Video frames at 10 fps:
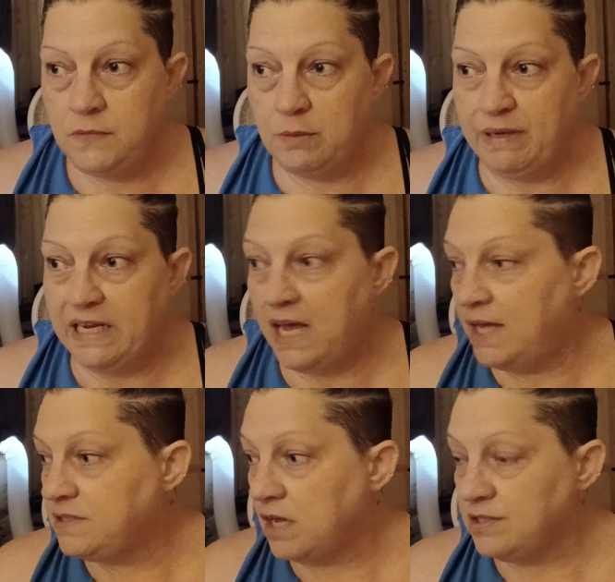
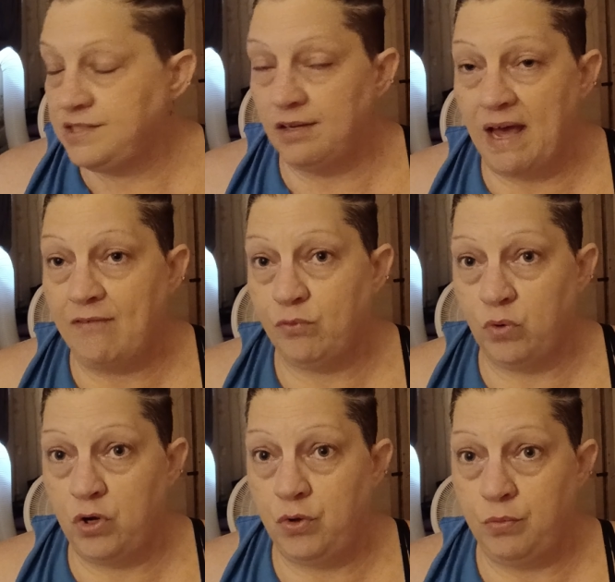because I'll still have
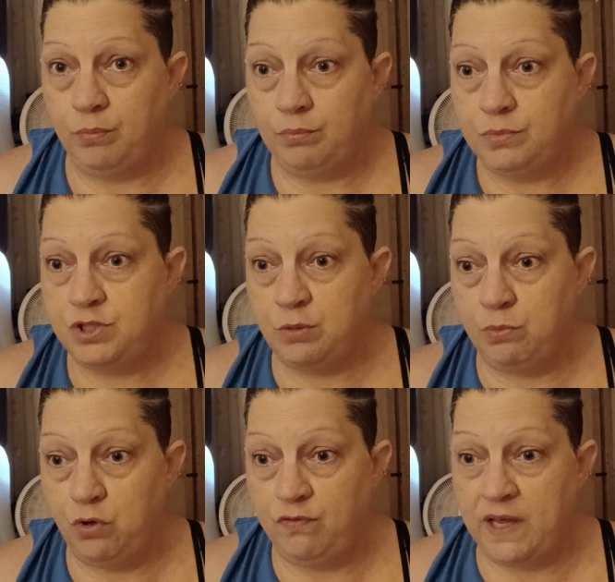room to
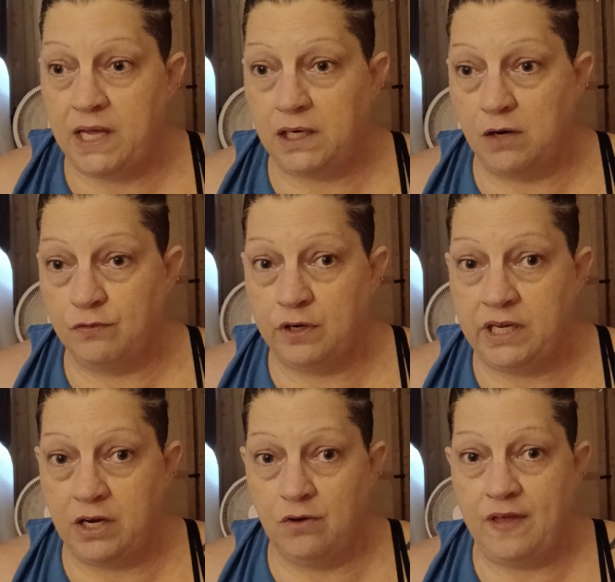move it over
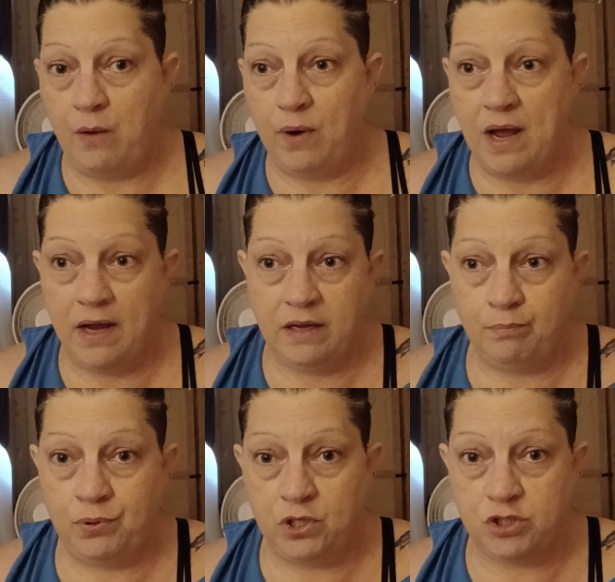here. That way I
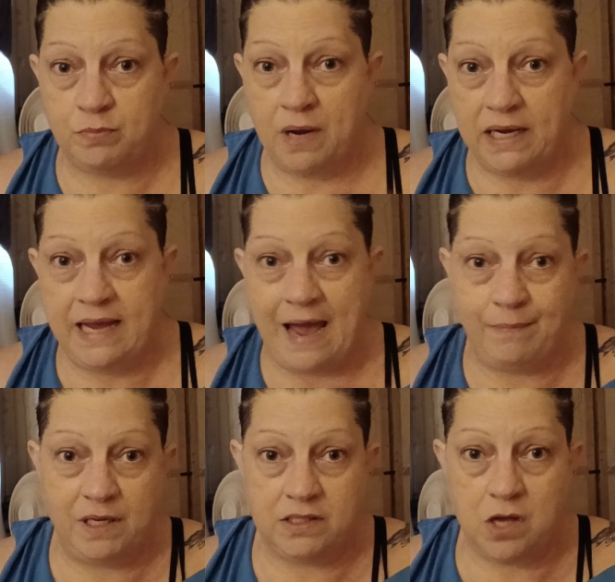can push my
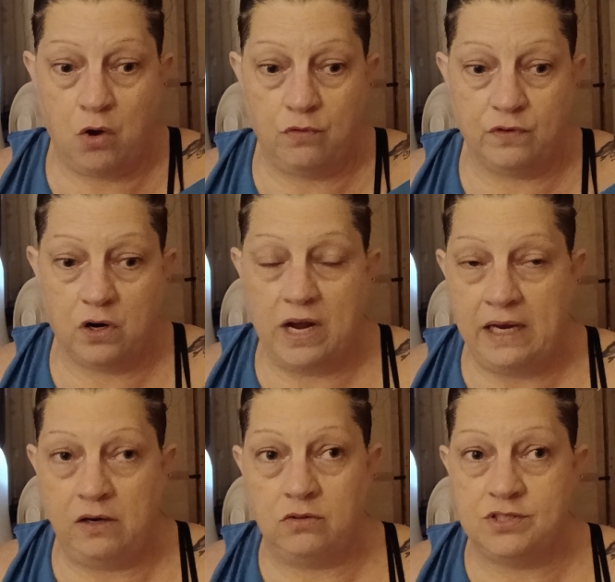cabinets over
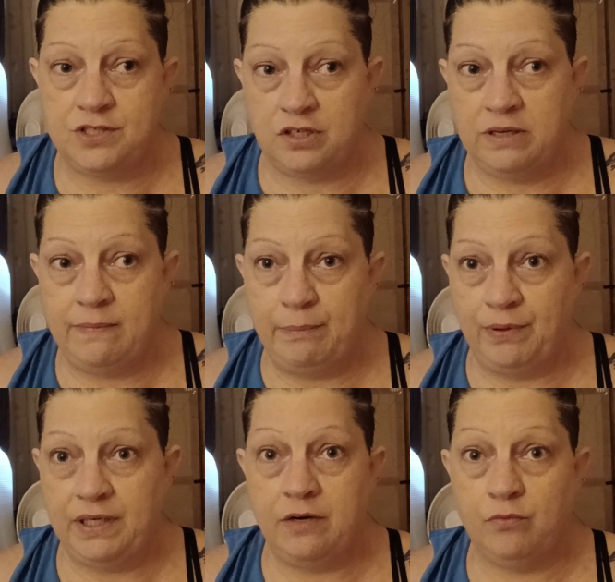and it'll still give me
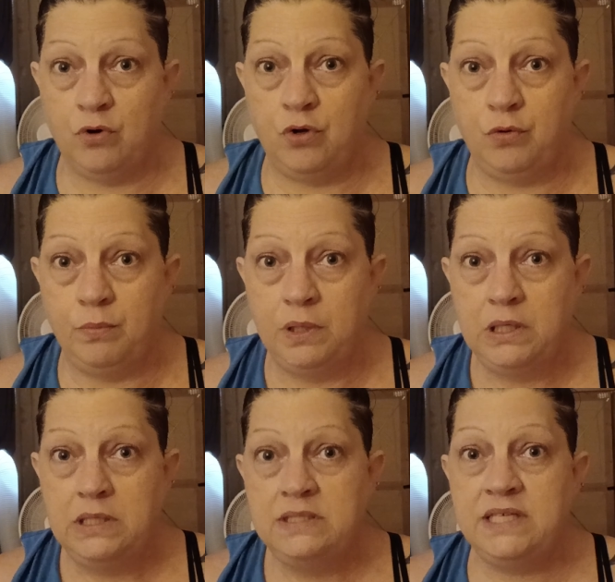plenty of room
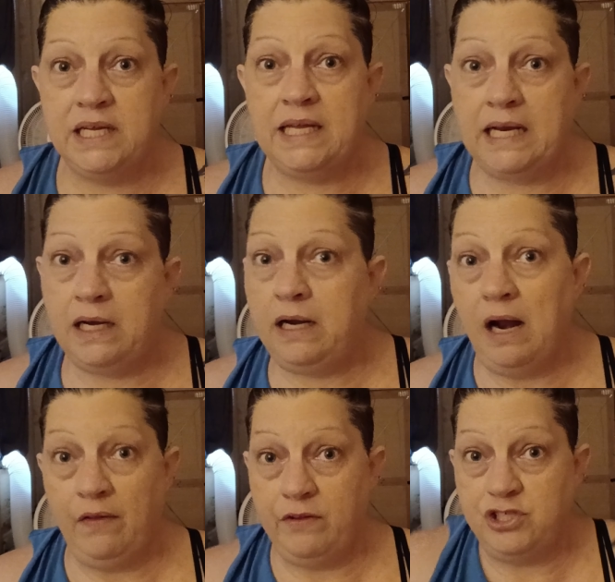to get in and
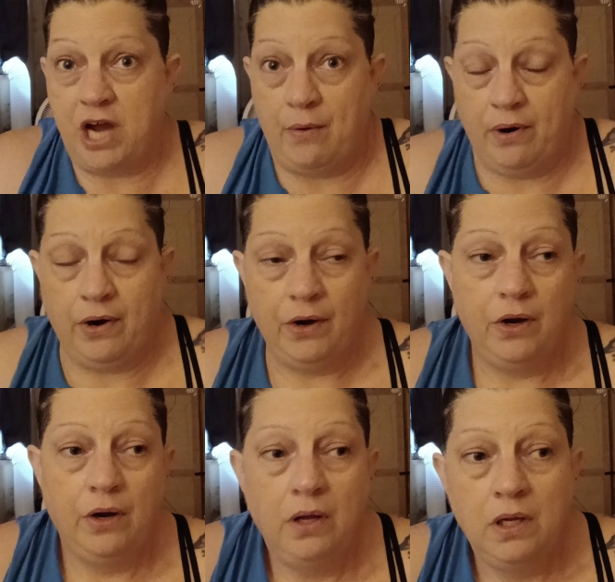out of the shower.
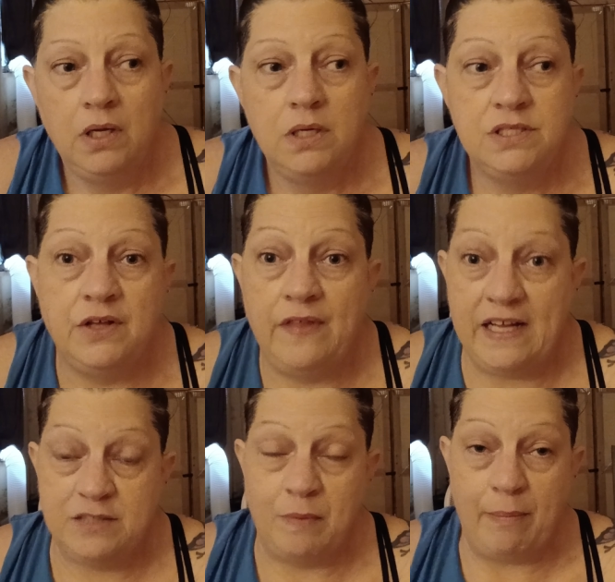So
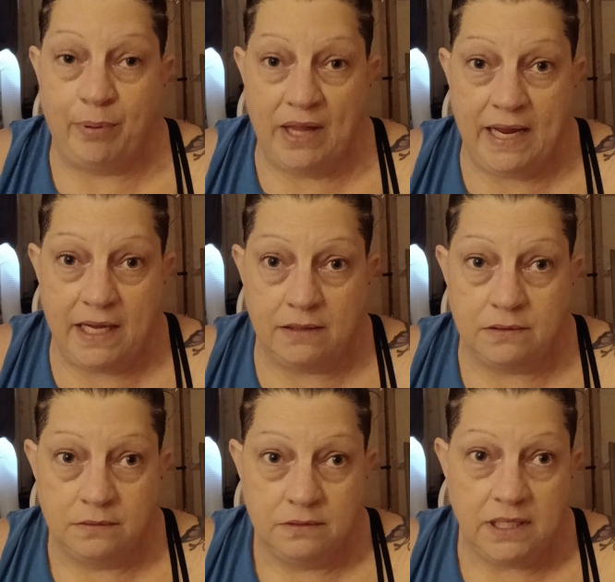that's my
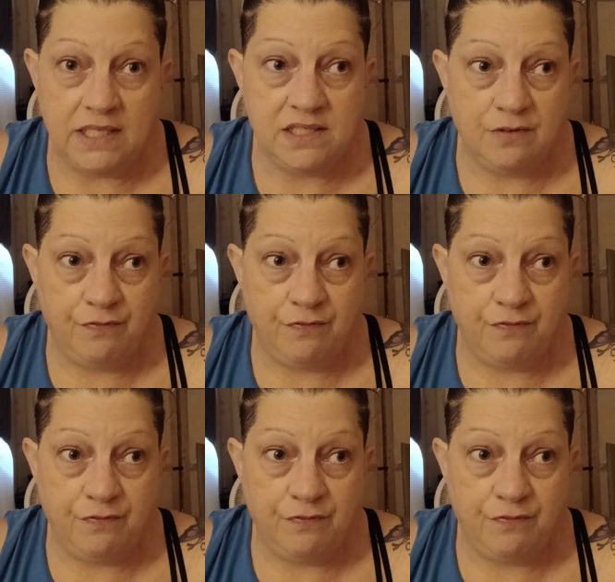plan, is to